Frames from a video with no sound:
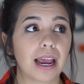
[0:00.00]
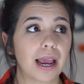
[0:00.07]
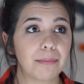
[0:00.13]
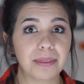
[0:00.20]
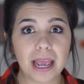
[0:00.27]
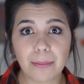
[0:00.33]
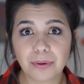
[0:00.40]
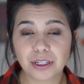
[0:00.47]

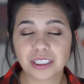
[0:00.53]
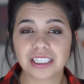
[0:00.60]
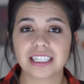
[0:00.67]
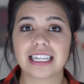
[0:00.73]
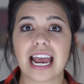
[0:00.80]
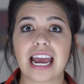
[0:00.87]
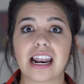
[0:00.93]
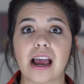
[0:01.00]
I'm that person
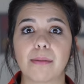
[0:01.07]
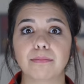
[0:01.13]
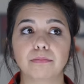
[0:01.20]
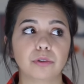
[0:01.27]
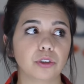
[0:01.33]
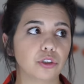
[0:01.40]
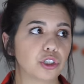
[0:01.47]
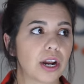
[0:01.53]
that I'm
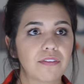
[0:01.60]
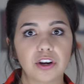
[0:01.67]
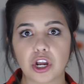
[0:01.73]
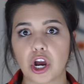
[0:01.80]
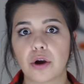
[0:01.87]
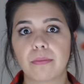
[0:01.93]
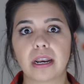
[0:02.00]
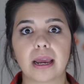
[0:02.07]
driving
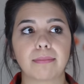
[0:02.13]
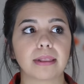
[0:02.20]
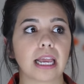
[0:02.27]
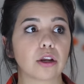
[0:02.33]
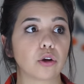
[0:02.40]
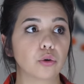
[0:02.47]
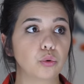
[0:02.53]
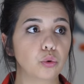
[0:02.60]
home and I'm like,